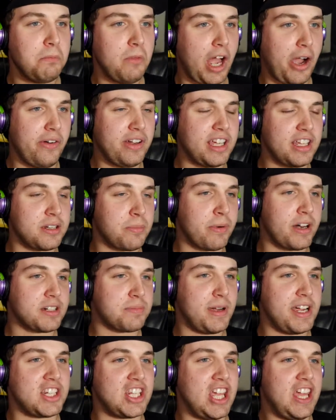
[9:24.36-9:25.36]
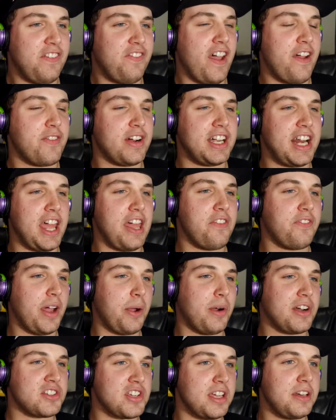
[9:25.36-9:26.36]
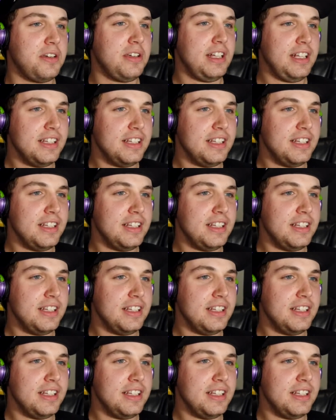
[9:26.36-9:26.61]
I would get to brush my teeth every day if I watch that.